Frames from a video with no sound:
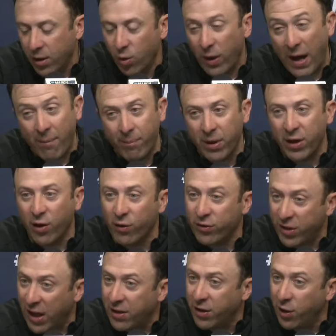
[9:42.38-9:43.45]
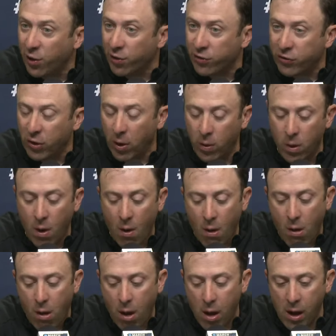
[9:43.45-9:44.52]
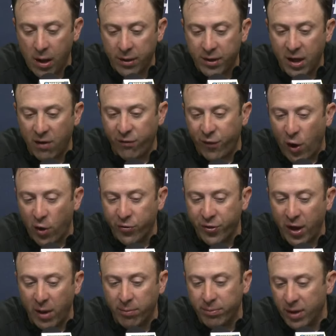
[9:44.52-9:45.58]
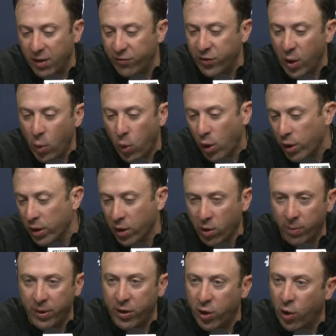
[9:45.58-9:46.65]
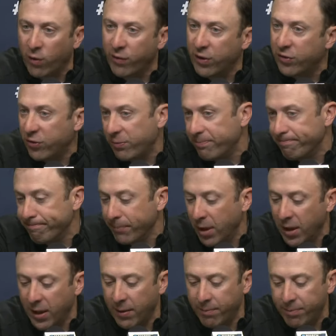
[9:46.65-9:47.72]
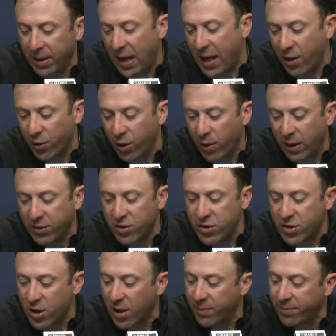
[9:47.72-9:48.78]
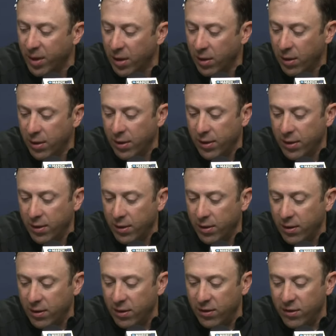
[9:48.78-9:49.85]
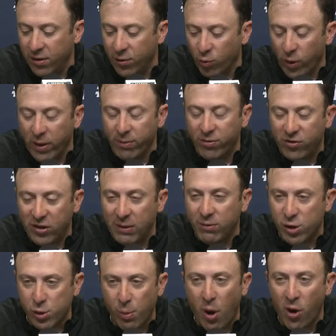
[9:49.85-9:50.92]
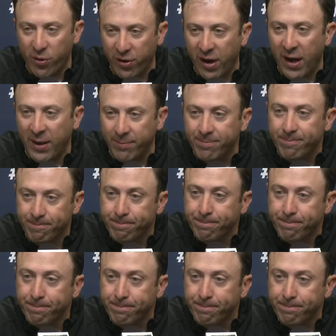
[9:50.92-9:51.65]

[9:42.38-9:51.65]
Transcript: know, we haven't been here in 10 years, so can't fault them if they were a little bit nervous. But I don't know. I just thought the rim seemed small tonight.